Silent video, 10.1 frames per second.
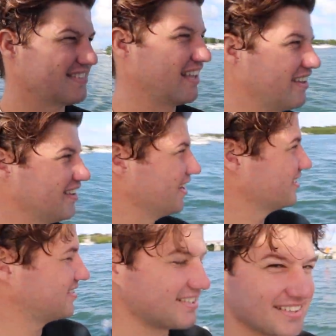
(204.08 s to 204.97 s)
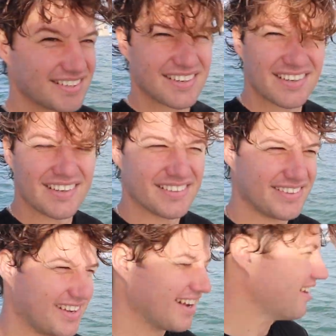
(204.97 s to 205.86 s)
And this.
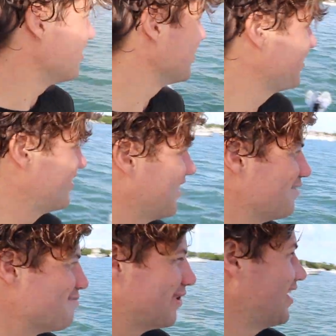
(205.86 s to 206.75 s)
They kind of all look the same, but